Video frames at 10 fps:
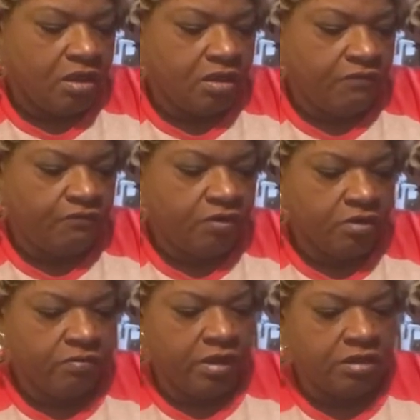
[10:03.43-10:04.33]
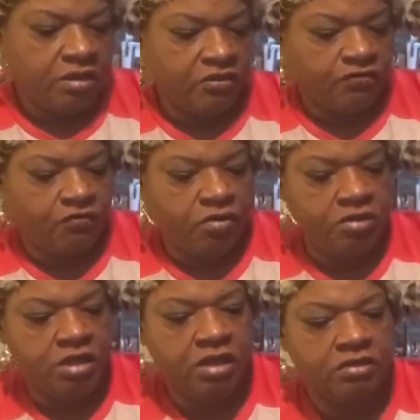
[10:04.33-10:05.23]
An invigorating,
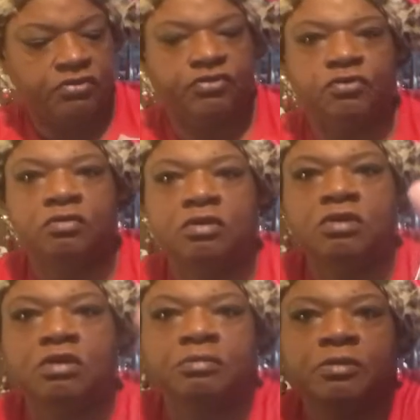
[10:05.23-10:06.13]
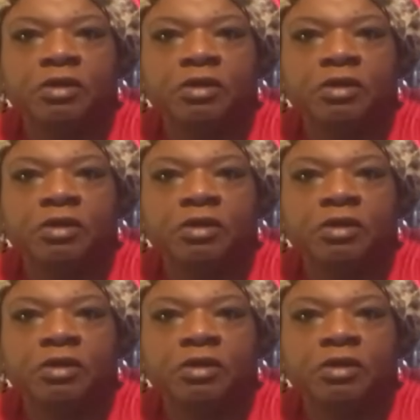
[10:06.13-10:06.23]
exfoliating scrub.